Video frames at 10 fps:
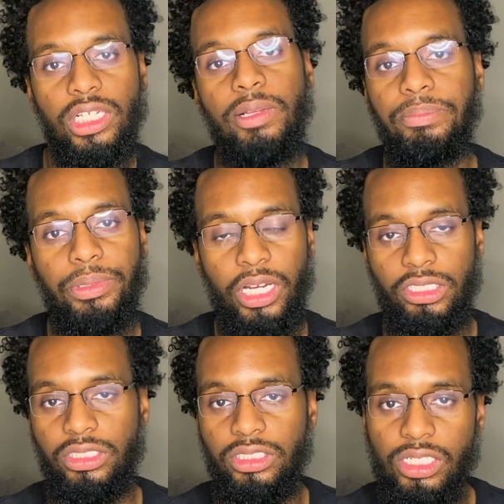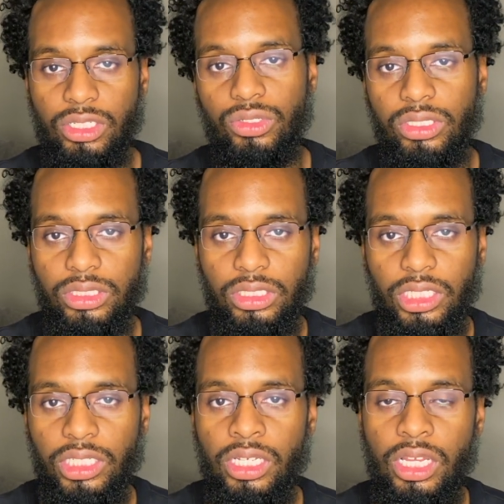I'm probably still going to
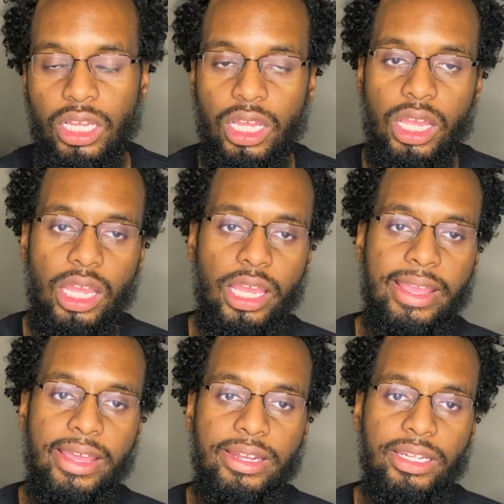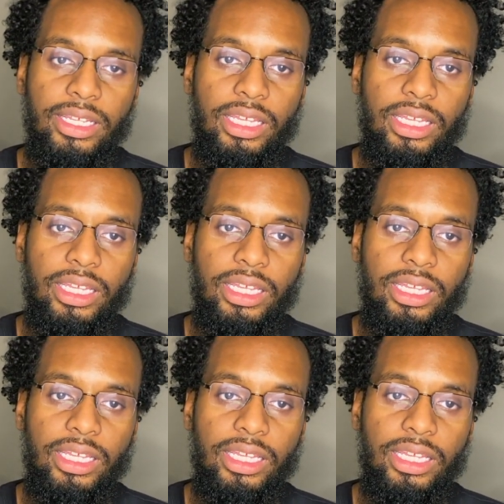get, and